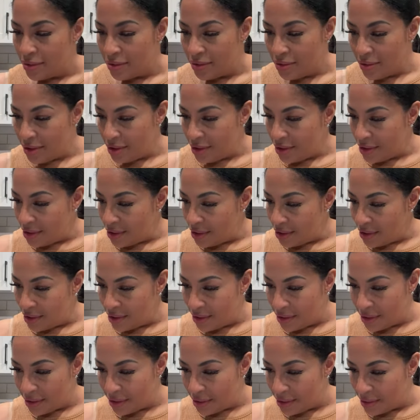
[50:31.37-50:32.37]

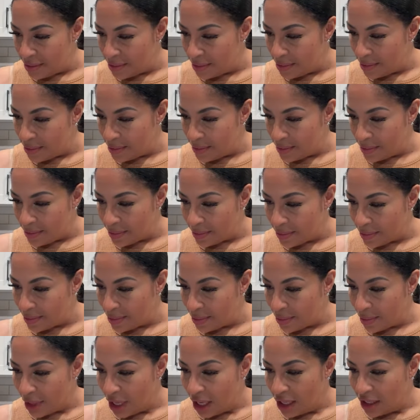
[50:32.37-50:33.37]
Whew.
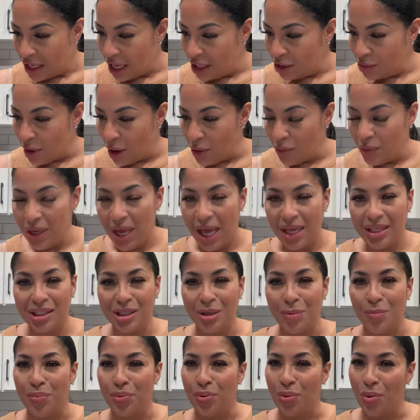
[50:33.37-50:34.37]
That's why we have
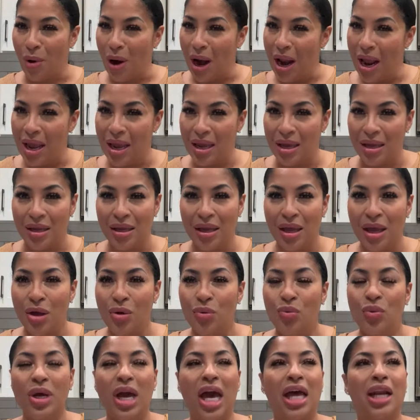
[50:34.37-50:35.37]
to pray.
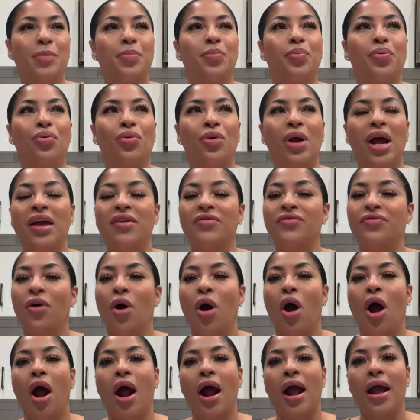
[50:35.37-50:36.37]
We got to pray for
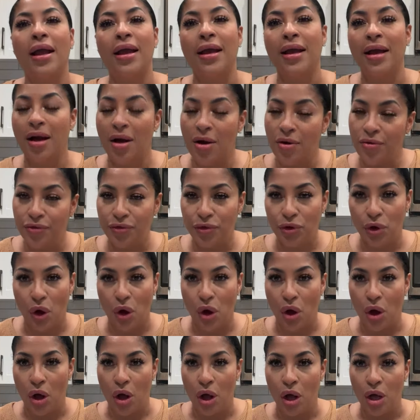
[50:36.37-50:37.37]
our health,
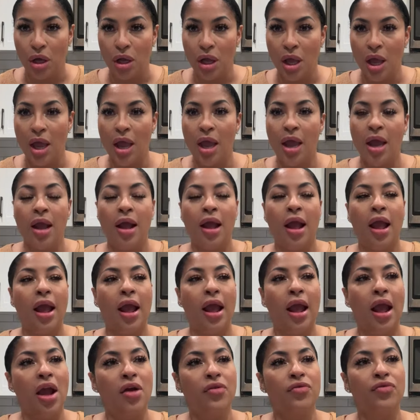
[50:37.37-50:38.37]
y'all.
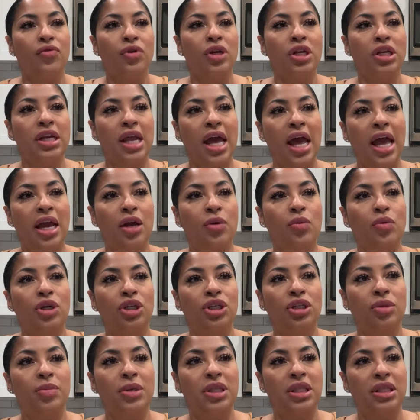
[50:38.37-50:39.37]
Every day we
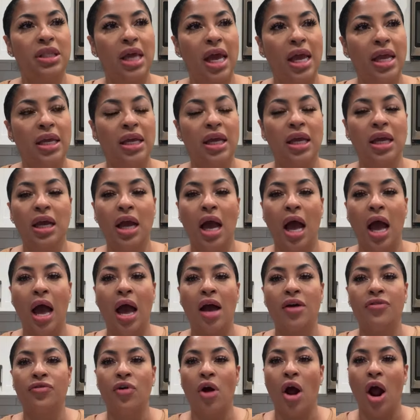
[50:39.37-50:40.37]
should be thanking
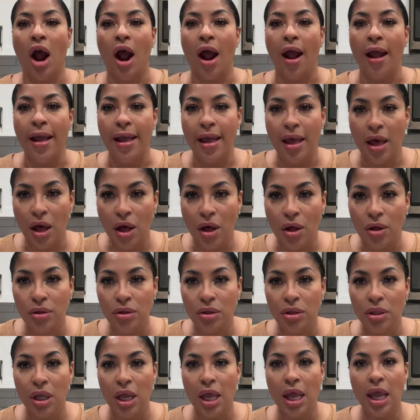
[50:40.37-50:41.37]
God for our health
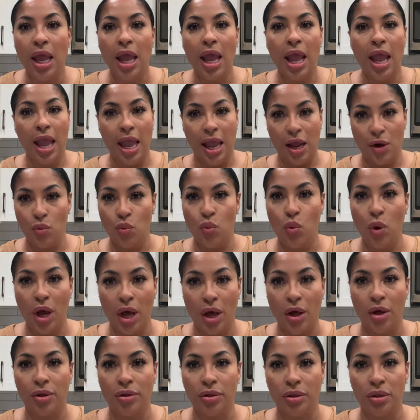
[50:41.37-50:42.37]
and
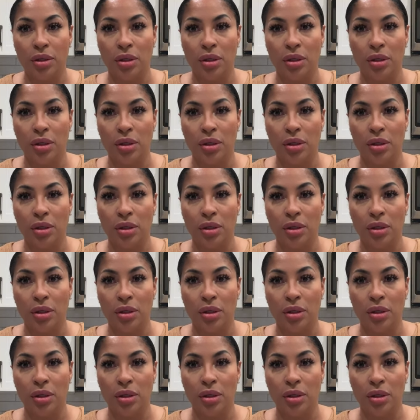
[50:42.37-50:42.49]
wealth.